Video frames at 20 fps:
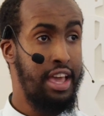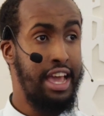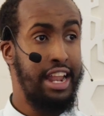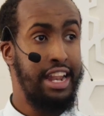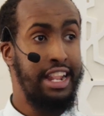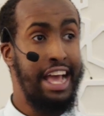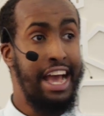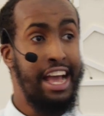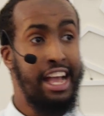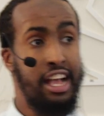
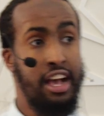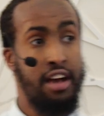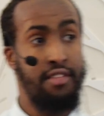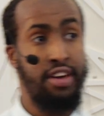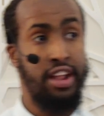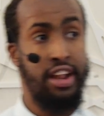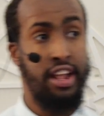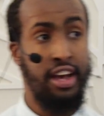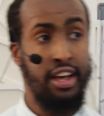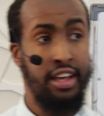And that
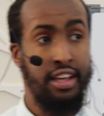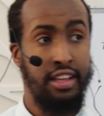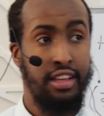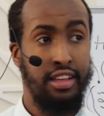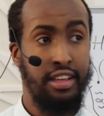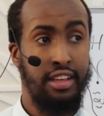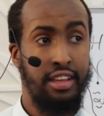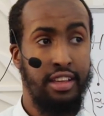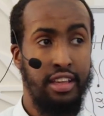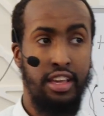
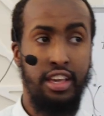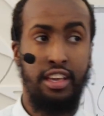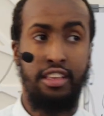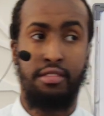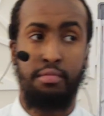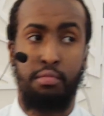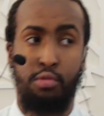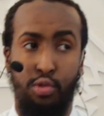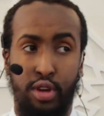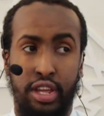governor,
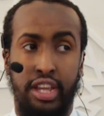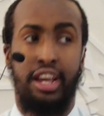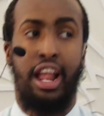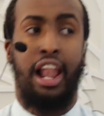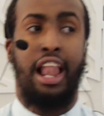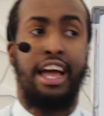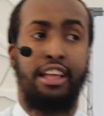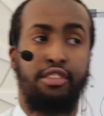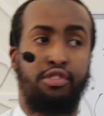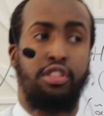he's more
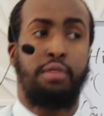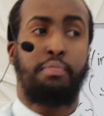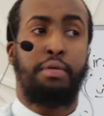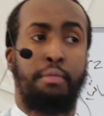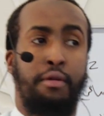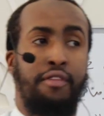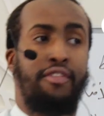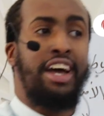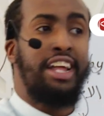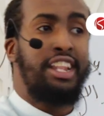inclined to the
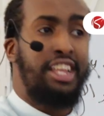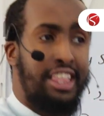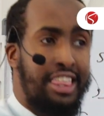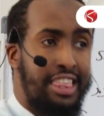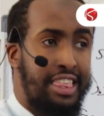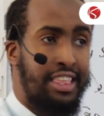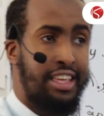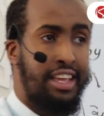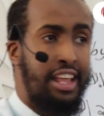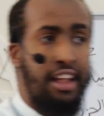people of
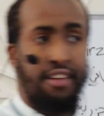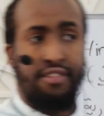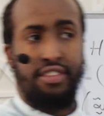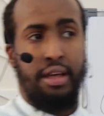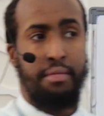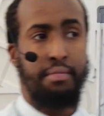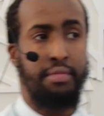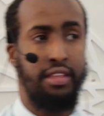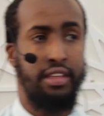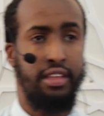hadith. He loves
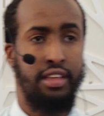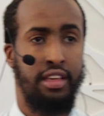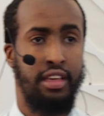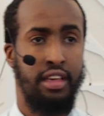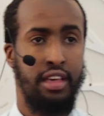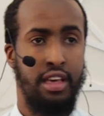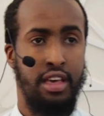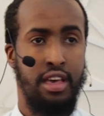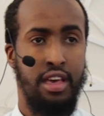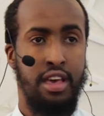them.
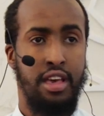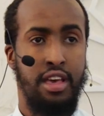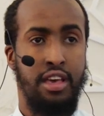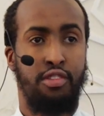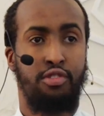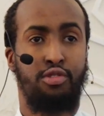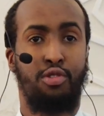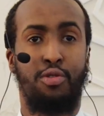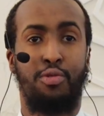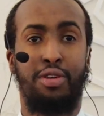
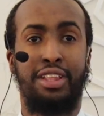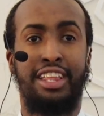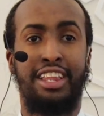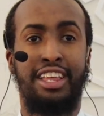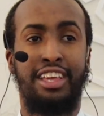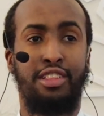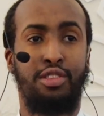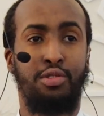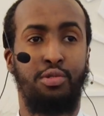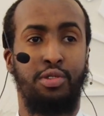So what
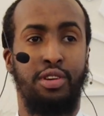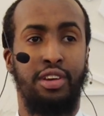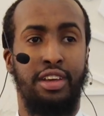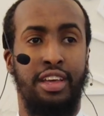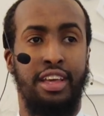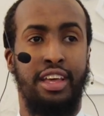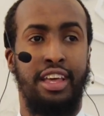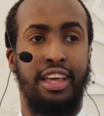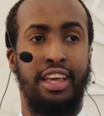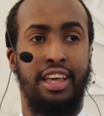did he do?
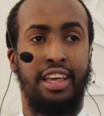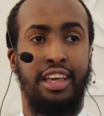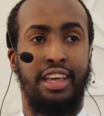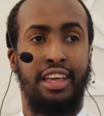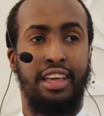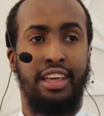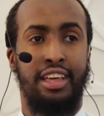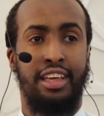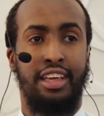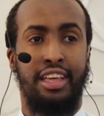
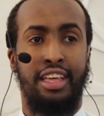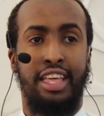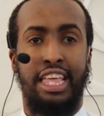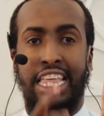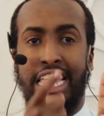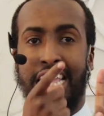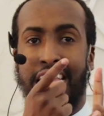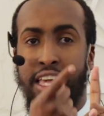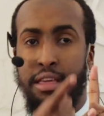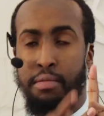
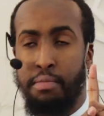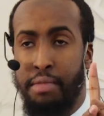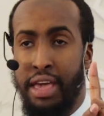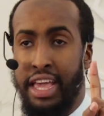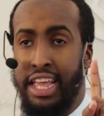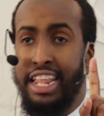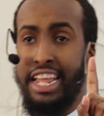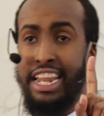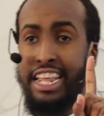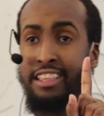He
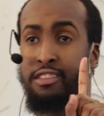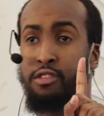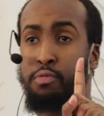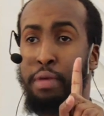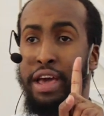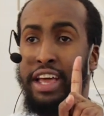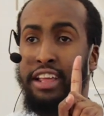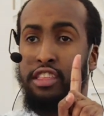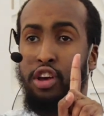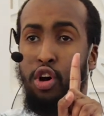made an
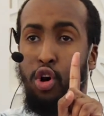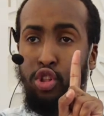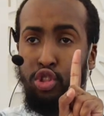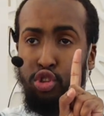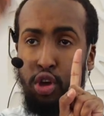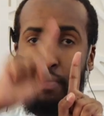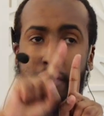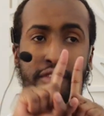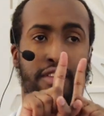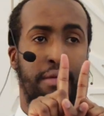inspector
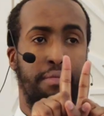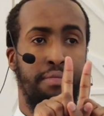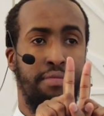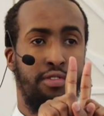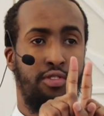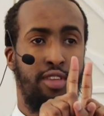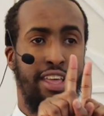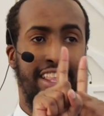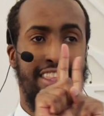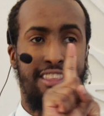on top of him
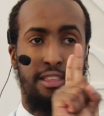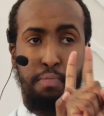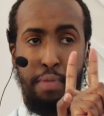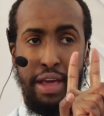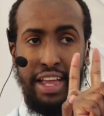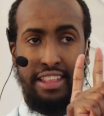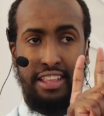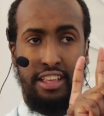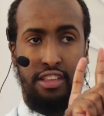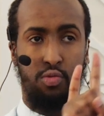to
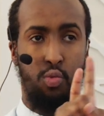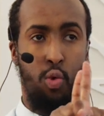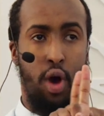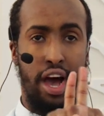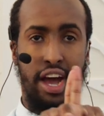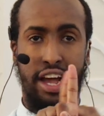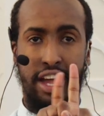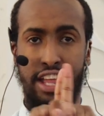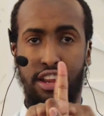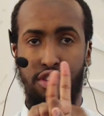inspect his
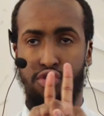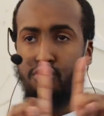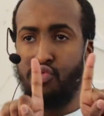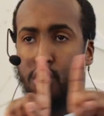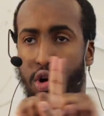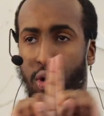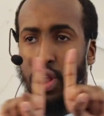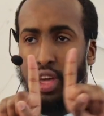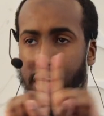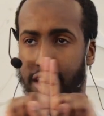work and his
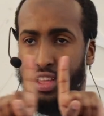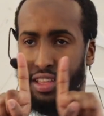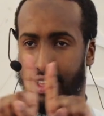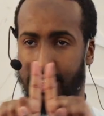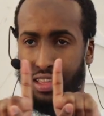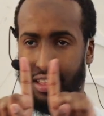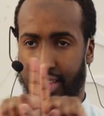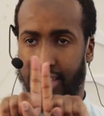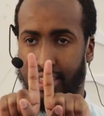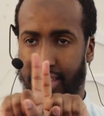role,
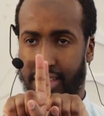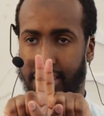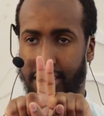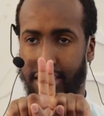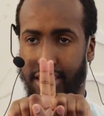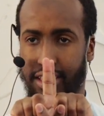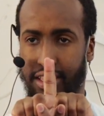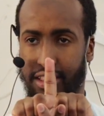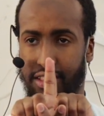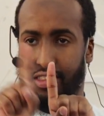
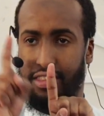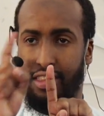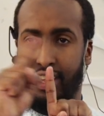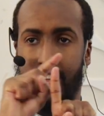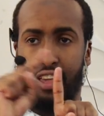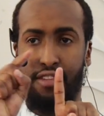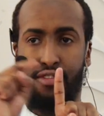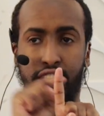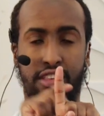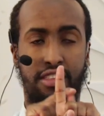to
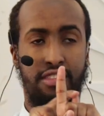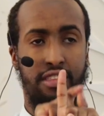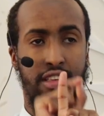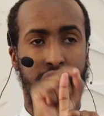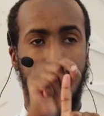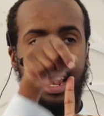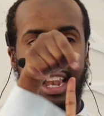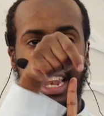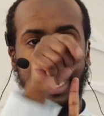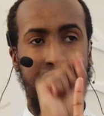see if he's
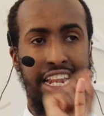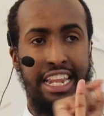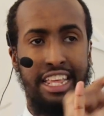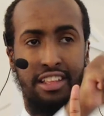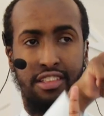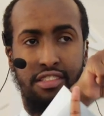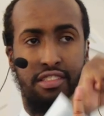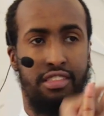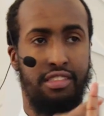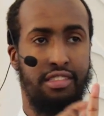
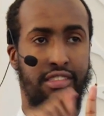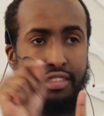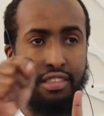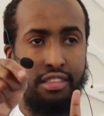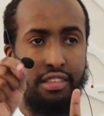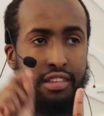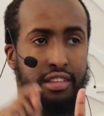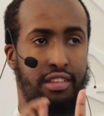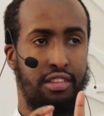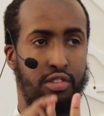
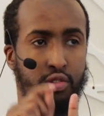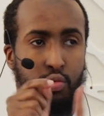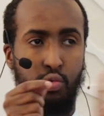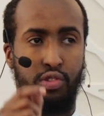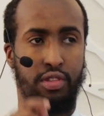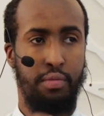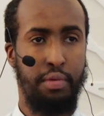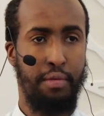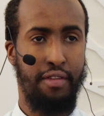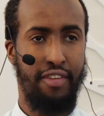lenient
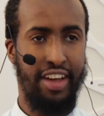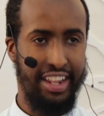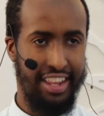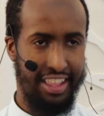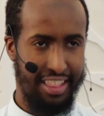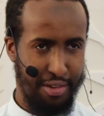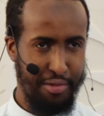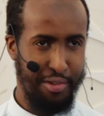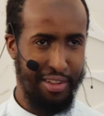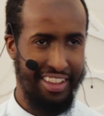towards the people of
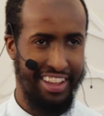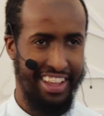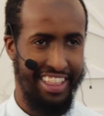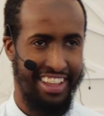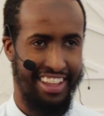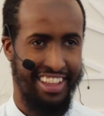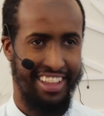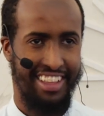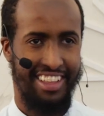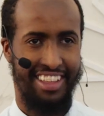hadith. Are we all
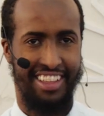together?